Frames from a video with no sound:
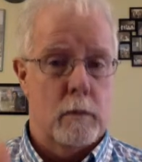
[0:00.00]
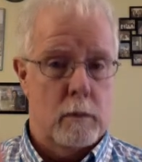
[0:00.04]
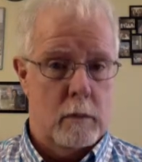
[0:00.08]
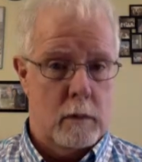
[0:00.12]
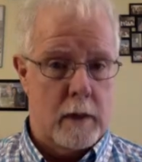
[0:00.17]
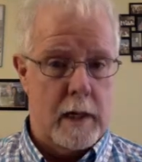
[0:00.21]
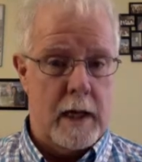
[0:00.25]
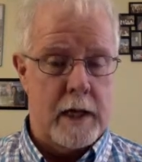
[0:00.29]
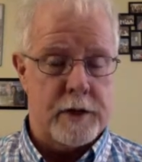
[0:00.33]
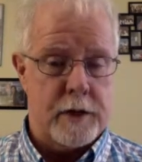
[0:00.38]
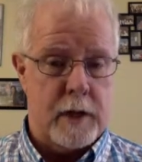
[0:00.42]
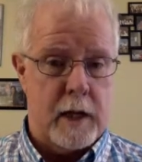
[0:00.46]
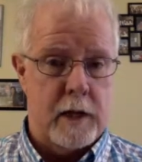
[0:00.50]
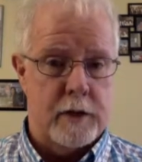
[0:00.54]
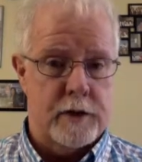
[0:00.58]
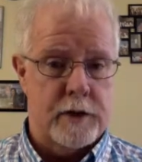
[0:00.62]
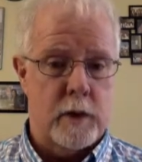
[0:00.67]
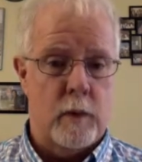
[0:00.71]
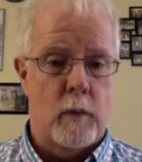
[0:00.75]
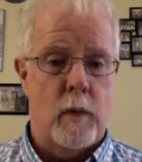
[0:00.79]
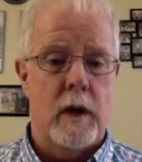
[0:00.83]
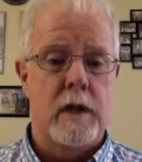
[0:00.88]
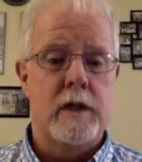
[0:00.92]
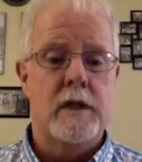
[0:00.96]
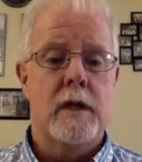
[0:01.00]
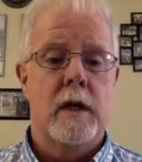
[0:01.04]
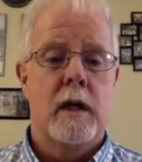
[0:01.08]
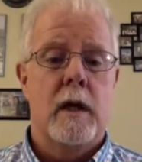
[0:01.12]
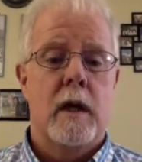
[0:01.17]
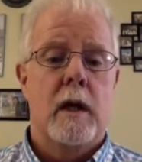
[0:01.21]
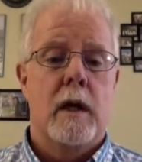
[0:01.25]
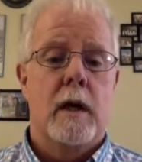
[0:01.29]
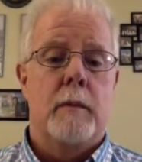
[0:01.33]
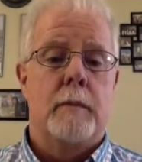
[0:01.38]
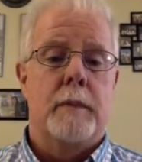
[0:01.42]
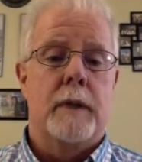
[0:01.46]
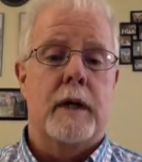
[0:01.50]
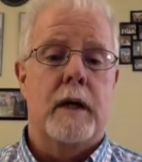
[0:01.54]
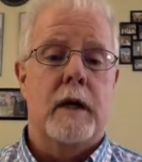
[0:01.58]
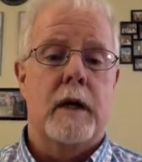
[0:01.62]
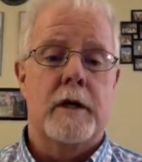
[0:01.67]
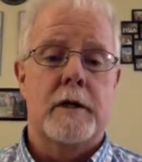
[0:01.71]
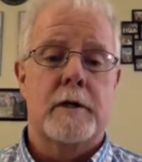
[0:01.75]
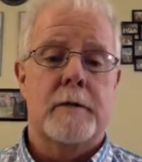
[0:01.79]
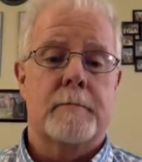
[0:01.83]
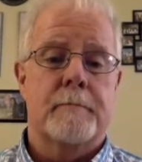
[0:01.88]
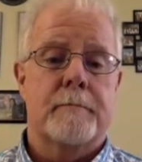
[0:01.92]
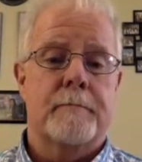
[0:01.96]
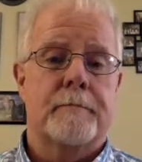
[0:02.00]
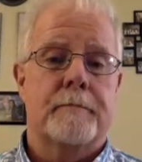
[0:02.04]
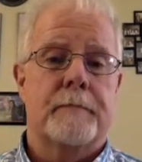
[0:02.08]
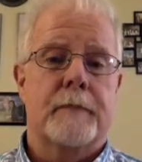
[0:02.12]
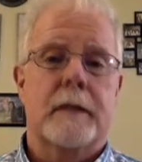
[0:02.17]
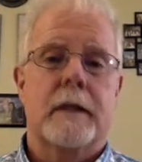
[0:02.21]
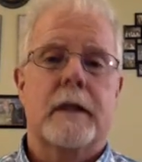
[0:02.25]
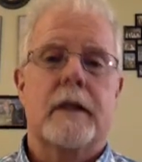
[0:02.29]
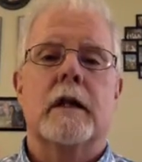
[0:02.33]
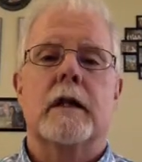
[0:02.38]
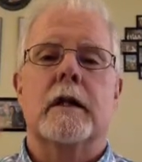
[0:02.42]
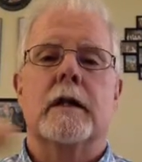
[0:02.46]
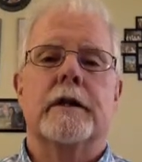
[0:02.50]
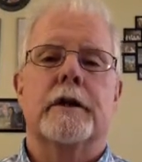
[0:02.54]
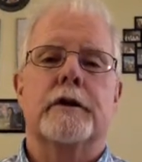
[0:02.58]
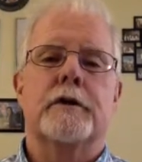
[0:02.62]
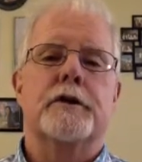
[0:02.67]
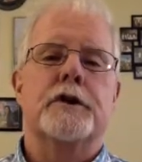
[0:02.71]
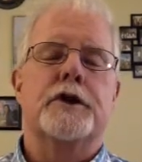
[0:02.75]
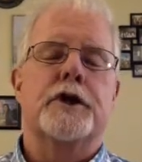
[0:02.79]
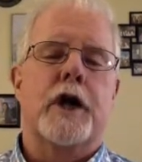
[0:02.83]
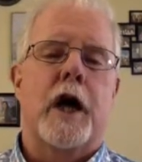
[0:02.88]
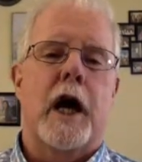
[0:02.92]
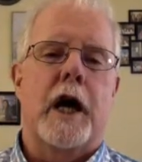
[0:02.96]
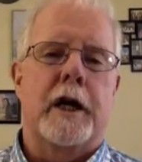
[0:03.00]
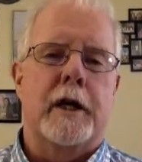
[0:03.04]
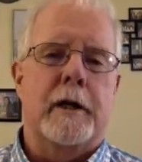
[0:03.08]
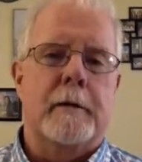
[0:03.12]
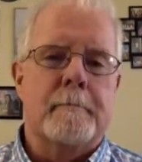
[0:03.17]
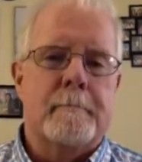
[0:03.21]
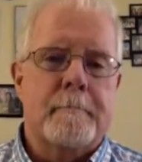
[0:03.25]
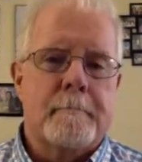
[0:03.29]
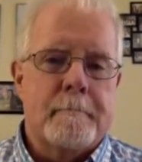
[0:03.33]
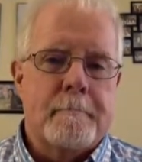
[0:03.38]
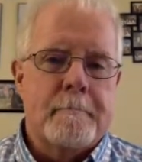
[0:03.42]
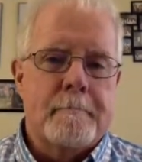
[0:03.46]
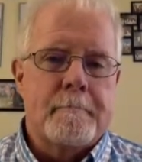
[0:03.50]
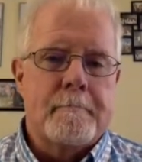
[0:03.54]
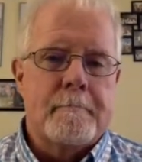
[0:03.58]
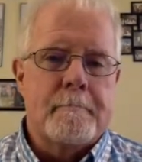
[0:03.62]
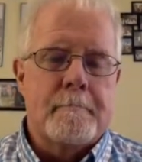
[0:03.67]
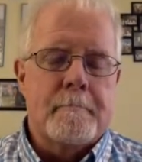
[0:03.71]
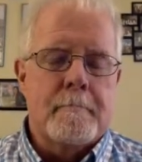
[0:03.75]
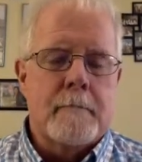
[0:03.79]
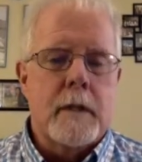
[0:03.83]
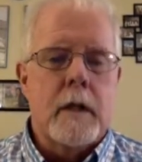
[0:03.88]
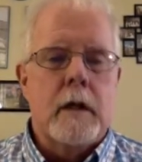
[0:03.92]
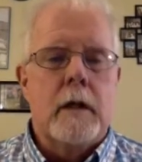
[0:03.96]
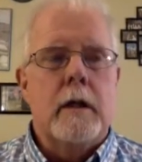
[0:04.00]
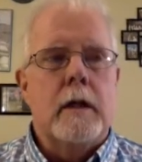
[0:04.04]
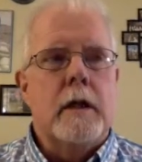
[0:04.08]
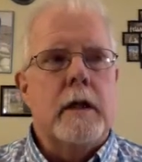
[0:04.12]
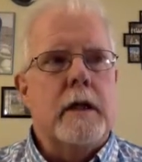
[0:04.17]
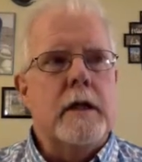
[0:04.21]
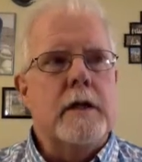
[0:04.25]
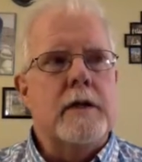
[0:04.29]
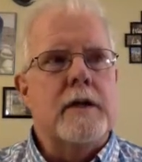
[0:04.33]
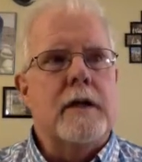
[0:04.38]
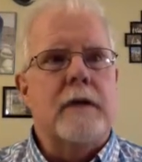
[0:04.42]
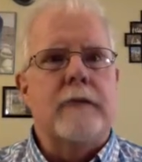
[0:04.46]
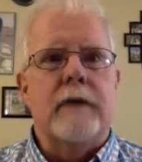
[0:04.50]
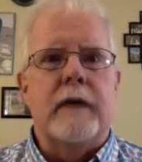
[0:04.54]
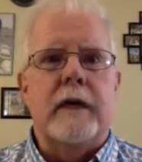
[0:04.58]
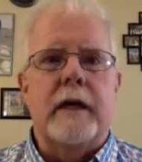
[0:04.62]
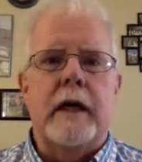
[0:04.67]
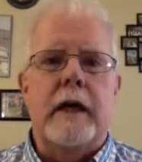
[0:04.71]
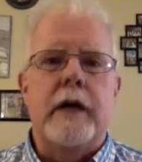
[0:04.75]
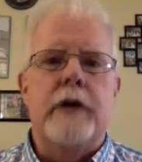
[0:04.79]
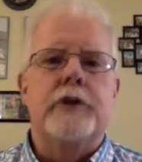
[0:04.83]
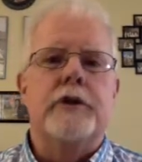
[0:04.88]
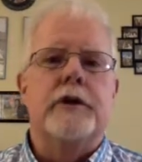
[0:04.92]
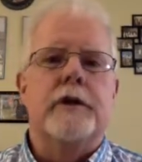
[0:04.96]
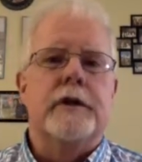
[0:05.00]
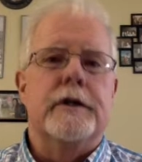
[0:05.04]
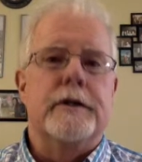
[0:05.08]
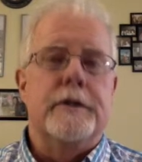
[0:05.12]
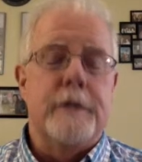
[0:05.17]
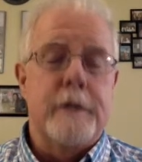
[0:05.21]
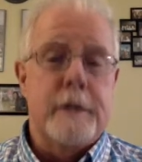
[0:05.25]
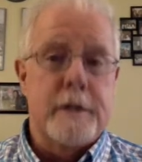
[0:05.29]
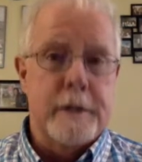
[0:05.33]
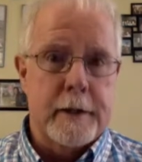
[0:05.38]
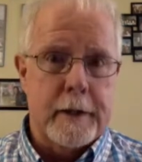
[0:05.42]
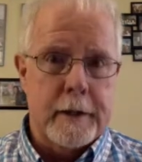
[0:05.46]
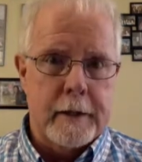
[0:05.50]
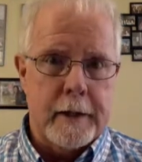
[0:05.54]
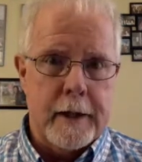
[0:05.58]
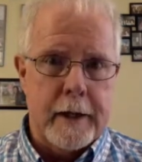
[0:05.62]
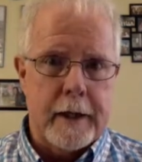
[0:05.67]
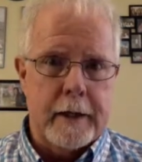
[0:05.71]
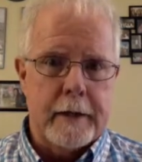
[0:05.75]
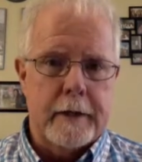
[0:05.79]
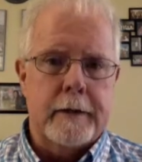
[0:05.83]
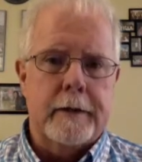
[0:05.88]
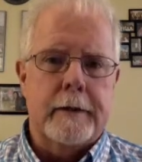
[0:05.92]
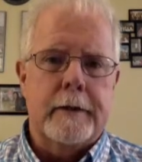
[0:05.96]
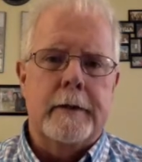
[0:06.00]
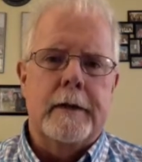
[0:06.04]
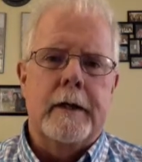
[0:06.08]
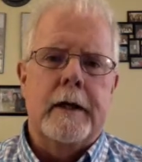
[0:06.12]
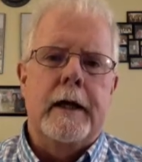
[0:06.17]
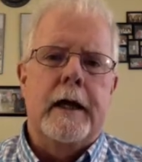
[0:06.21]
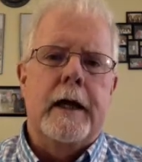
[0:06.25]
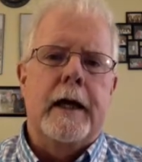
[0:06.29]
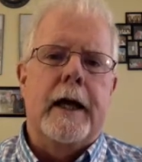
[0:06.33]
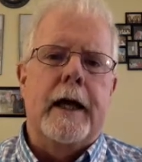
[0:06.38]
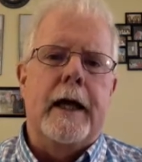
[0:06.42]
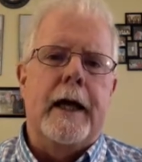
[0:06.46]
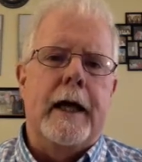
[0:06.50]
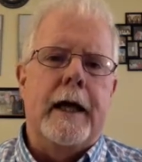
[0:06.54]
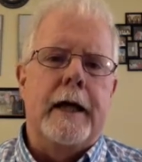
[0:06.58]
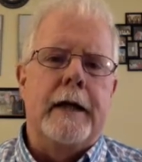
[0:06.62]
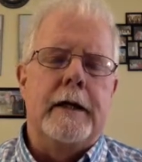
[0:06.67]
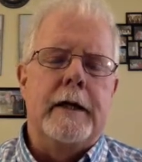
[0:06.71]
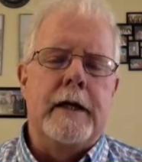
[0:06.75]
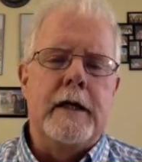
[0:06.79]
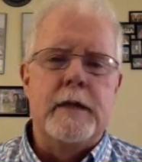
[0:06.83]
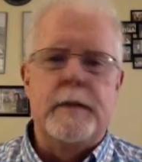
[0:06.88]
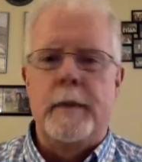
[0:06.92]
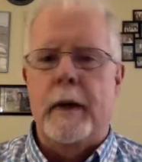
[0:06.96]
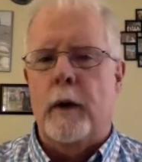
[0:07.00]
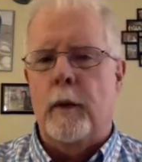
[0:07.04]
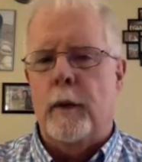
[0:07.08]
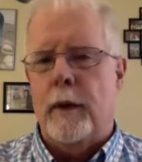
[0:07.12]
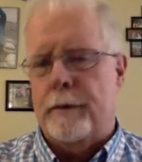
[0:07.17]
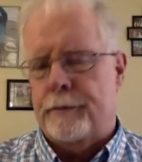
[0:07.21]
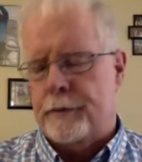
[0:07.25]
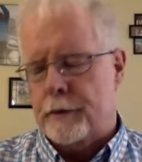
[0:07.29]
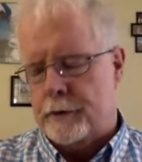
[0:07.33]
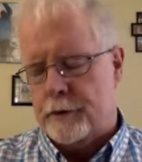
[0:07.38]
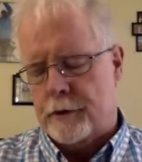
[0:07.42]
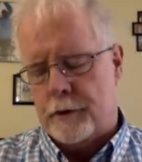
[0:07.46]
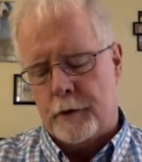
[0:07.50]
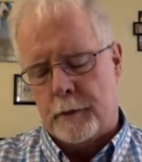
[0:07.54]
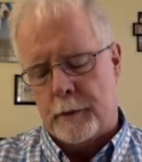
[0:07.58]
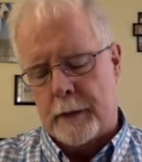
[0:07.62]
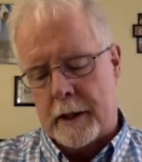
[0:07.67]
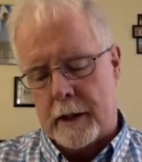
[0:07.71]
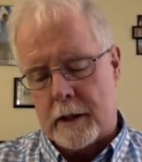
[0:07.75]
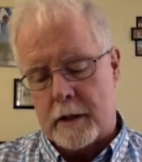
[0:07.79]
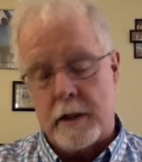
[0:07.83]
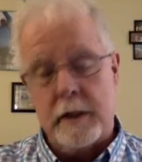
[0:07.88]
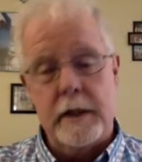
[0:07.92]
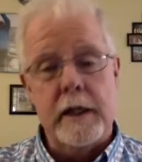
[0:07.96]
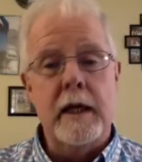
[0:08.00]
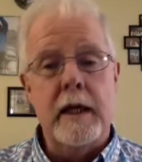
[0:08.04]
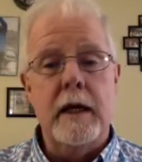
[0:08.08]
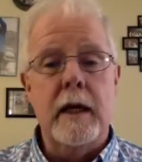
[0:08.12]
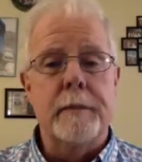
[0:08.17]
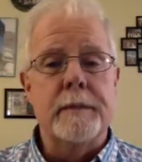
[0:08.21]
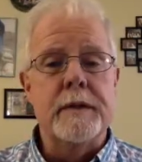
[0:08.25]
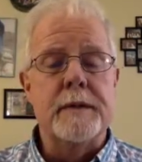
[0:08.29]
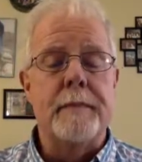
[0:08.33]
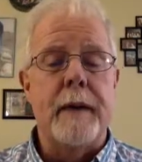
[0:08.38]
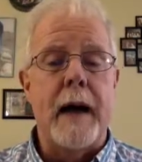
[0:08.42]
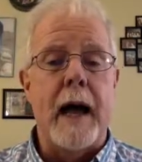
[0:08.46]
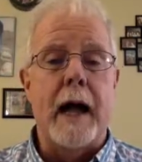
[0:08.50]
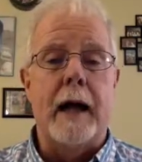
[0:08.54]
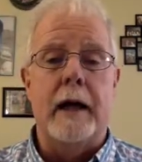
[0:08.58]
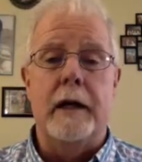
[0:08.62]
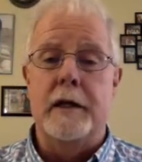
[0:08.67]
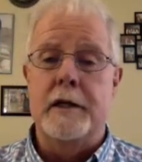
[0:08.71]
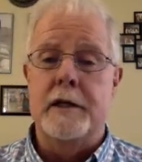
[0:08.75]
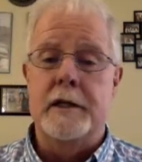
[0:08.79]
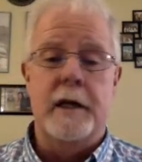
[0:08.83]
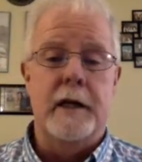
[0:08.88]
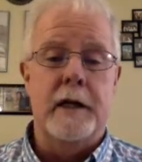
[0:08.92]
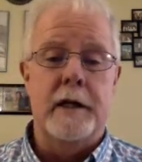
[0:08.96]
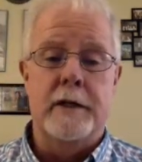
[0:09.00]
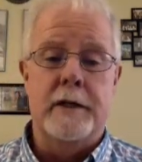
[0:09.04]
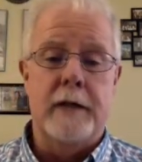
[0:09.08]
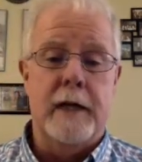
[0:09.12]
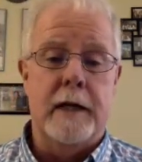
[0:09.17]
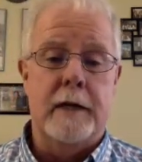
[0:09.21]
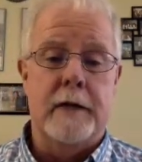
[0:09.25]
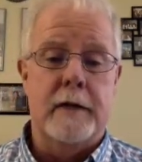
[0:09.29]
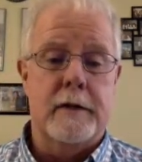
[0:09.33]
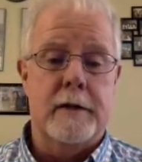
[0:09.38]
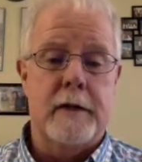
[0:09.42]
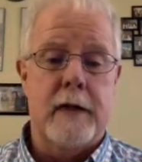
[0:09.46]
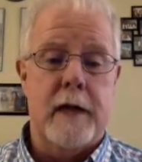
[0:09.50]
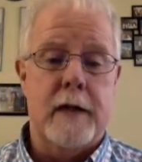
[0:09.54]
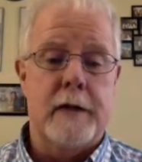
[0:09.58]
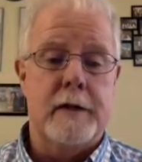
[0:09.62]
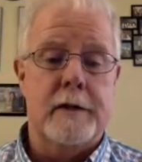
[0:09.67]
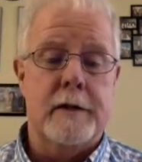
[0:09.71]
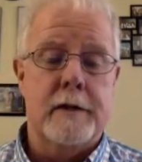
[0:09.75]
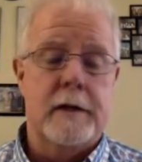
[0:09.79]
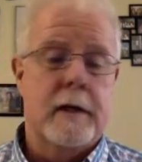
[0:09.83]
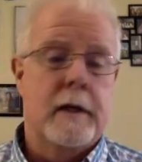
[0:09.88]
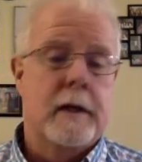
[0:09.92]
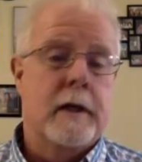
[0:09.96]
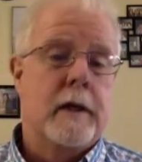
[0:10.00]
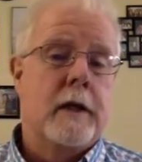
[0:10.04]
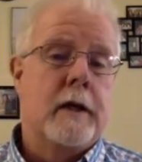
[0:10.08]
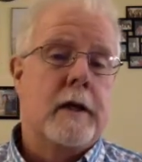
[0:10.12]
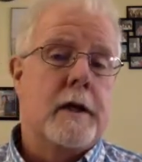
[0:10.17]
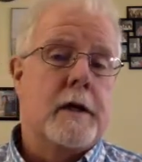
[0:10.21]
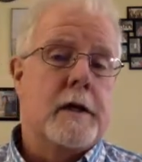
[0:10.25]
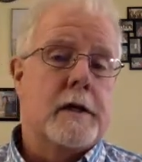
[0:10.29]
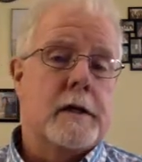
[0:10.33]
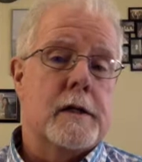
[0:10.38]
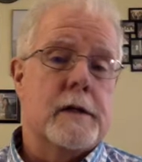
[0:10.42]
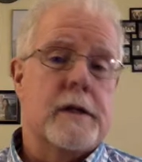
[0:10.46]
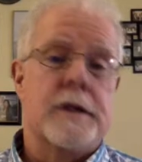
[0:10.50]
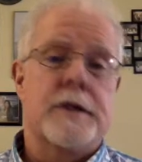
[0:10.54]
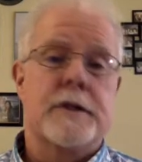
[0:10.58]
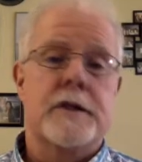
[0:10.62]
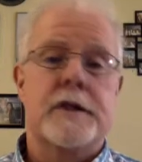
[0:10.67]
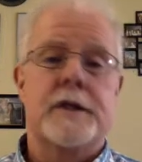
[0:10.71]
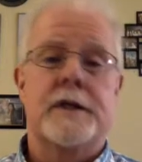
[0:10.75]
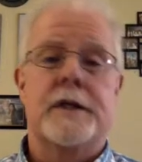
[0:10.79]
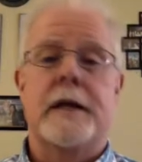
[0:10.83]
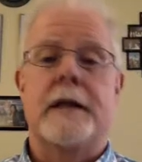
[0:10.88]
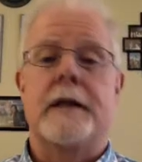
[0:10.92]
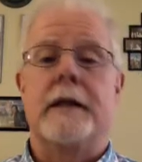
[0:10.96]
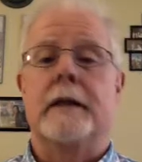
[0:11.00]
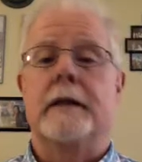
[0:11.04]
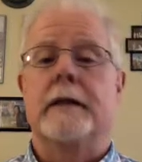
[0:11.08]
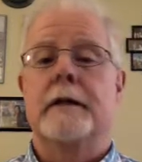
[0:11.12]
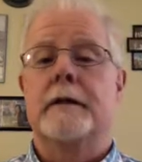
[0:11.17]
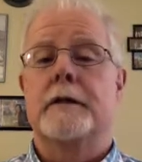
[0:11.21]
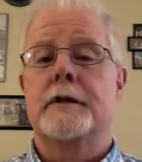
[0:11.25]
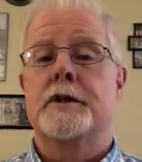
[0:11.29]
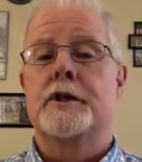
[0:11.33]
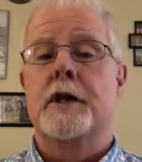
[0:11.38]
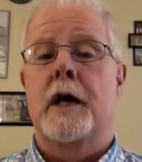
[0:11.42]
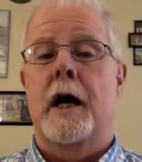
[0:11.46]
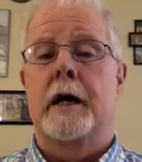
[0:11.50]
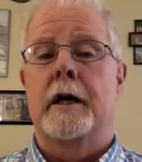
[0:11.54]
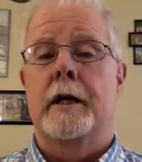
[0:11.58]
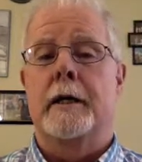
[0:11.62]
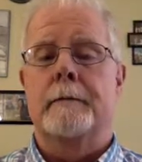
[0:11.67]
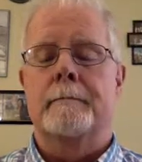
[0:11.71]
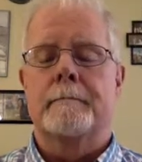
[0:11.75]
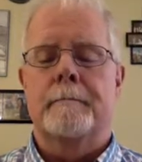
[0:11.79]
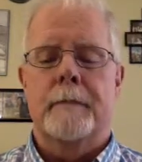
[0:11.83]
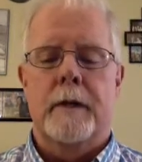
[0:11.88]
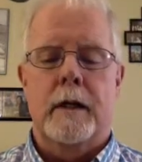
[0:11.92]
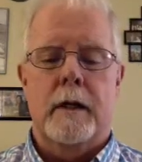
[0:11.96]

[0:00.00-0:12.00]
last answer was because little Johnny, he's on vacation in Disneyland and he's been away for 2 weeks and he comes back and he's going to take the test. So let's just say that little Johnny